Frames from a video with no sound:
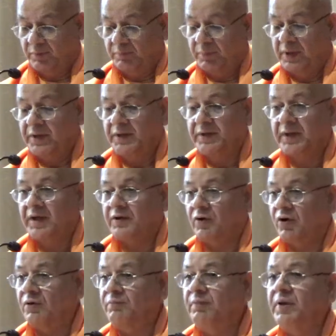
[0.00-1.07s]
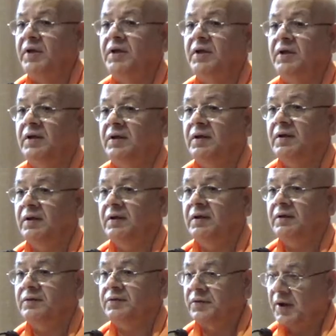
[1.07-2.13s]
meditate on me."
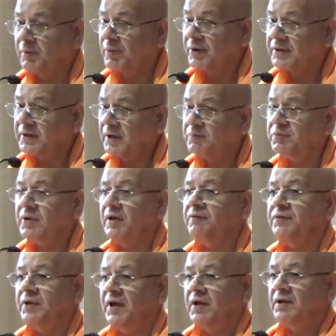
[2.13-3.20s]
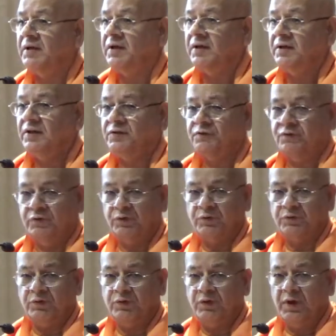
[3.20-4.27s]
Sri Ramakrishna himself said, "This
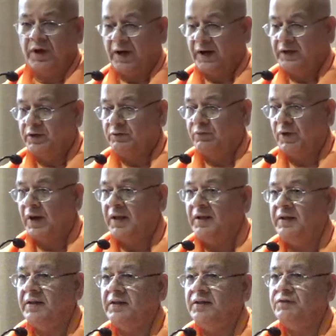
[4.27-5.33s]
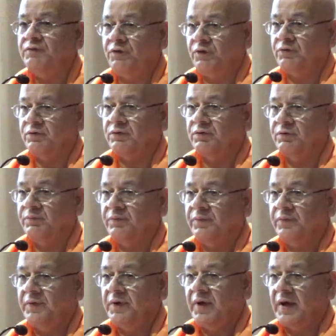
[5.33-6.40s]
photo, I dwell in this photo,
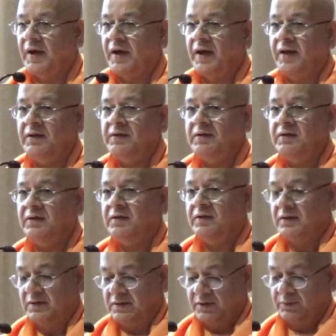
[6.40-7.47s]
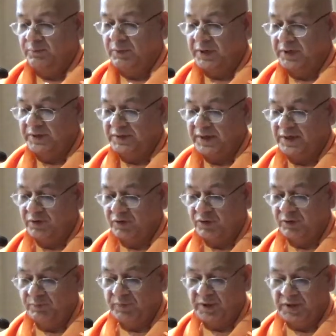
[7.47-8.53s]
and meditate
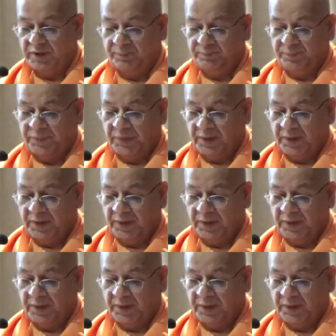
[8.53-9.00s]
on me."